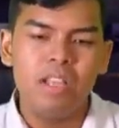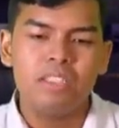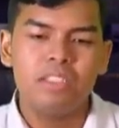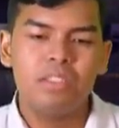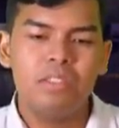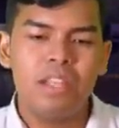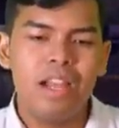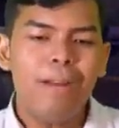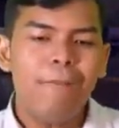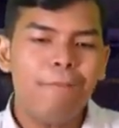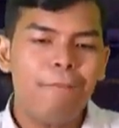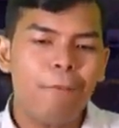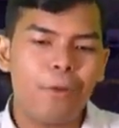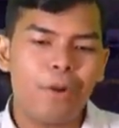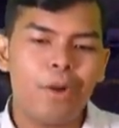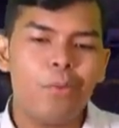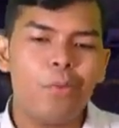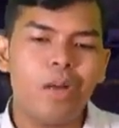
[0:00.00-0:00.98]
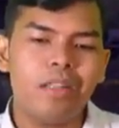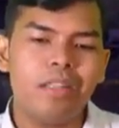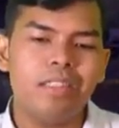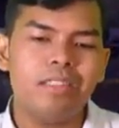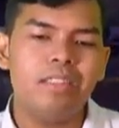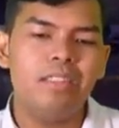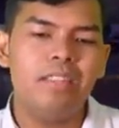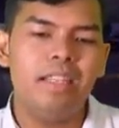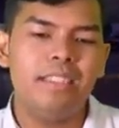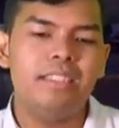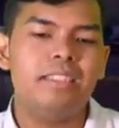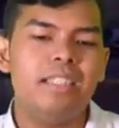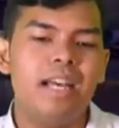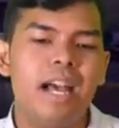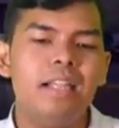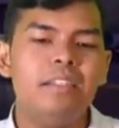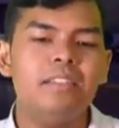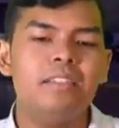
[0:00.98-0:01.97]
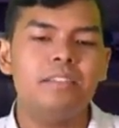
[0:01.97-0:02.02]
So, therefore, what is the
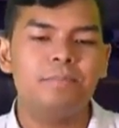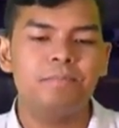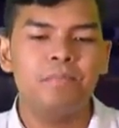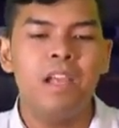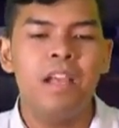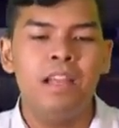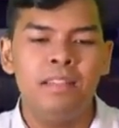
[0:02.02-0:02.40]
distance?